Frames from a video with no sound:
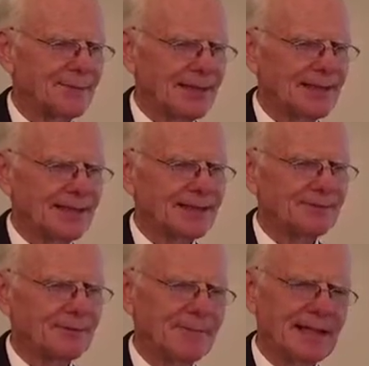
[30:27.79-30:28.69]

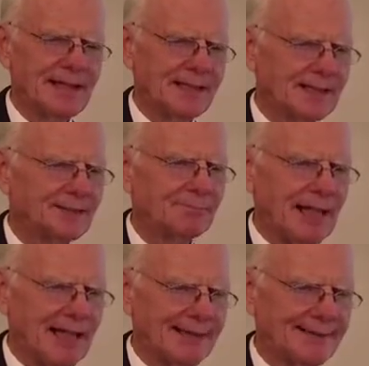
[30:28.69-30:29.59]
witnessed for many years
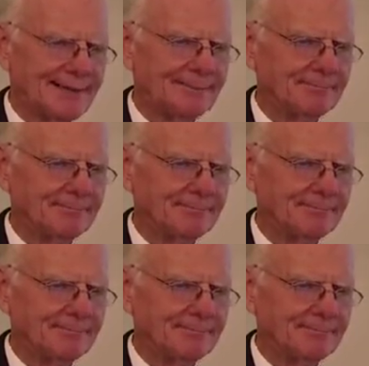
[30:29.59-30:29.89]
past.